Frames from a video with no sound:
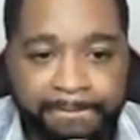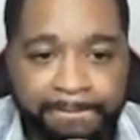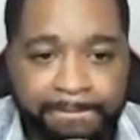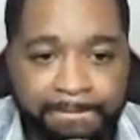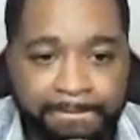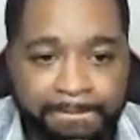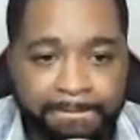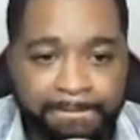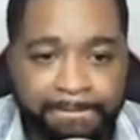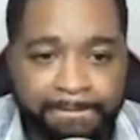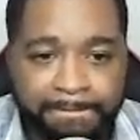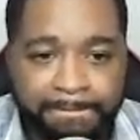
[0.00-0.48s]

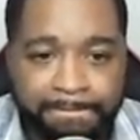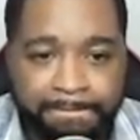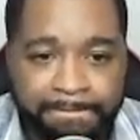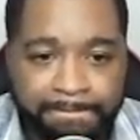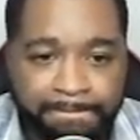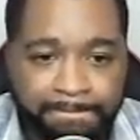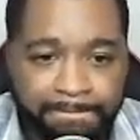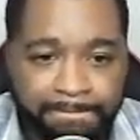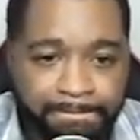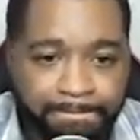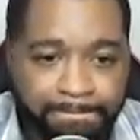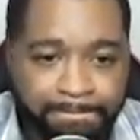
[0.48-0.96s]

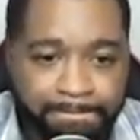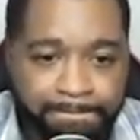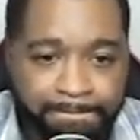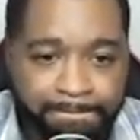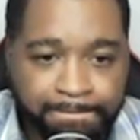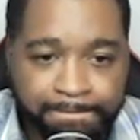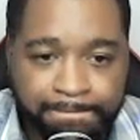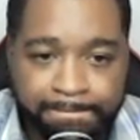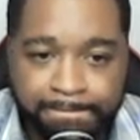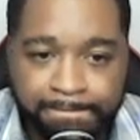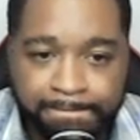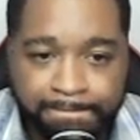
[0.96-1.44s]

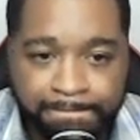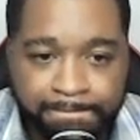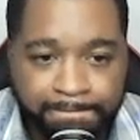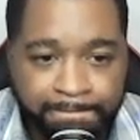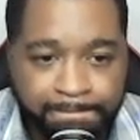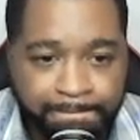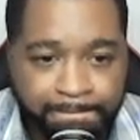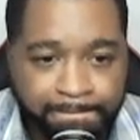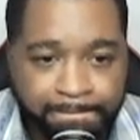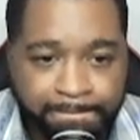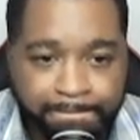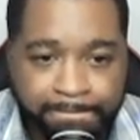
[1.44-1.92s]

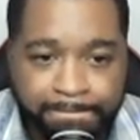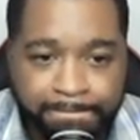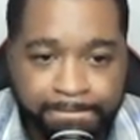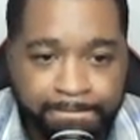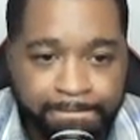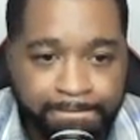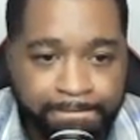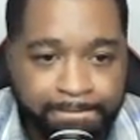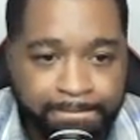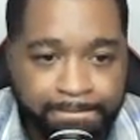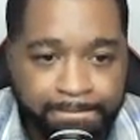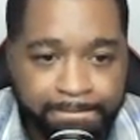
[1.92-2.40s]

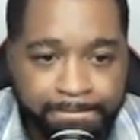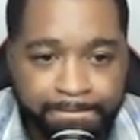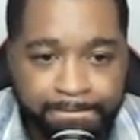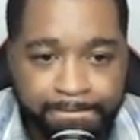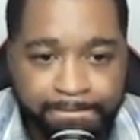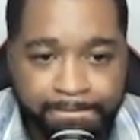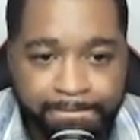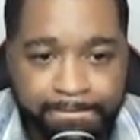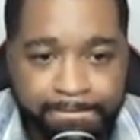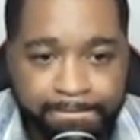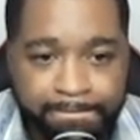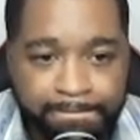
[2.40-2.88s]

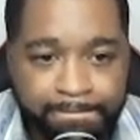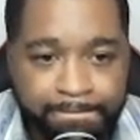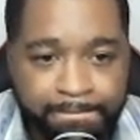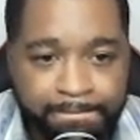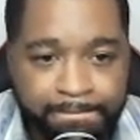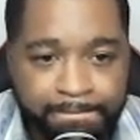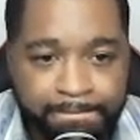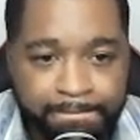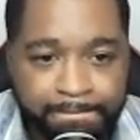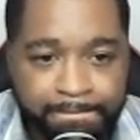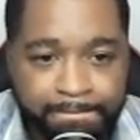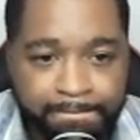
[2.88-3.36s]

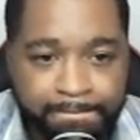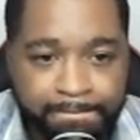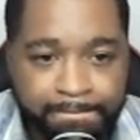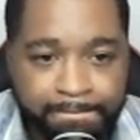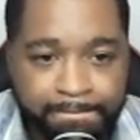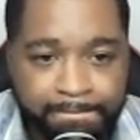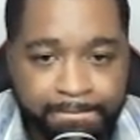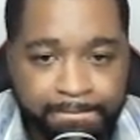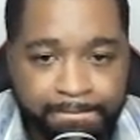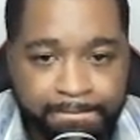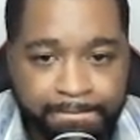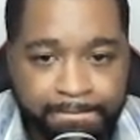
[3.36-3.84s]

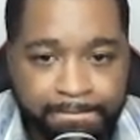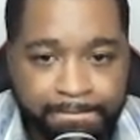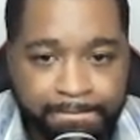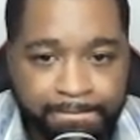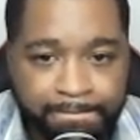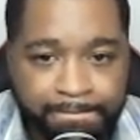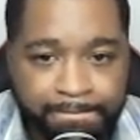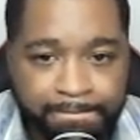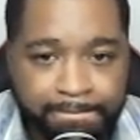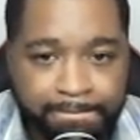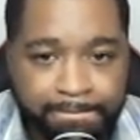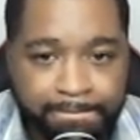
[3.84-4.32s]

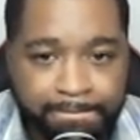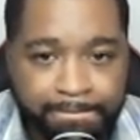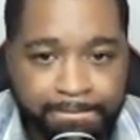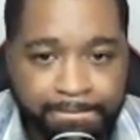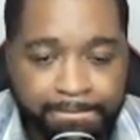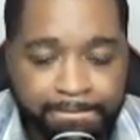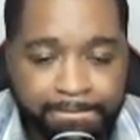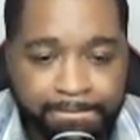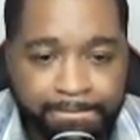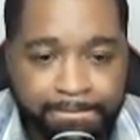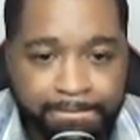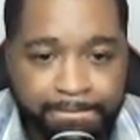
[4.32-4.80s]

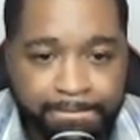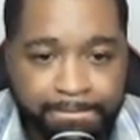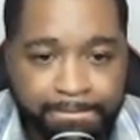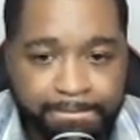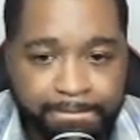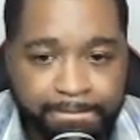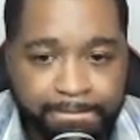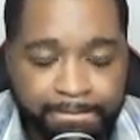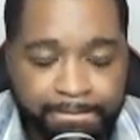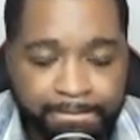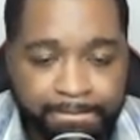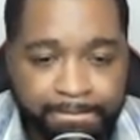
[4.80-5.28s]

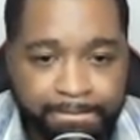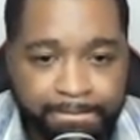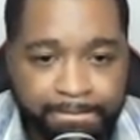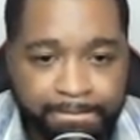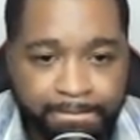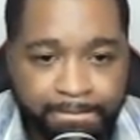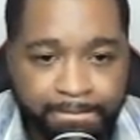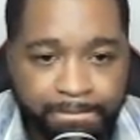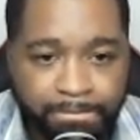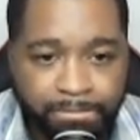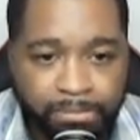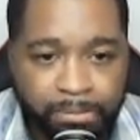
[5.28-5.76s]

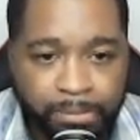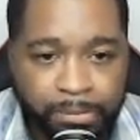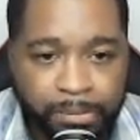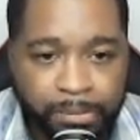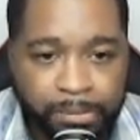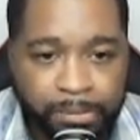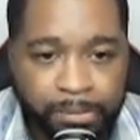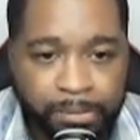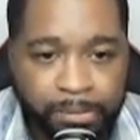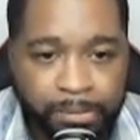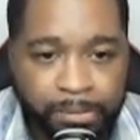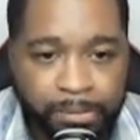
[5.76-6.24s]

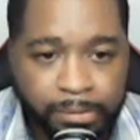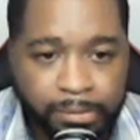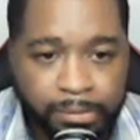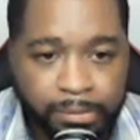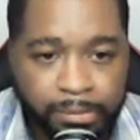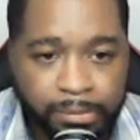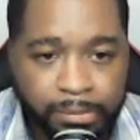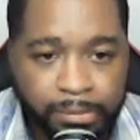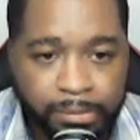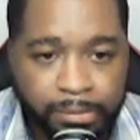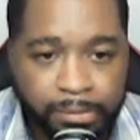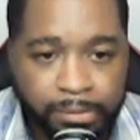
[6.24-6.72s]

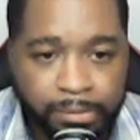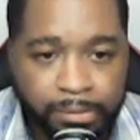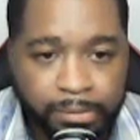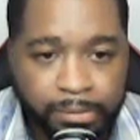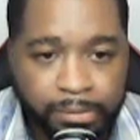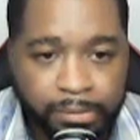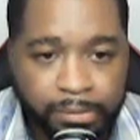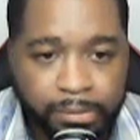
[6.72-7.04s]
No words are spoken by the person on screen.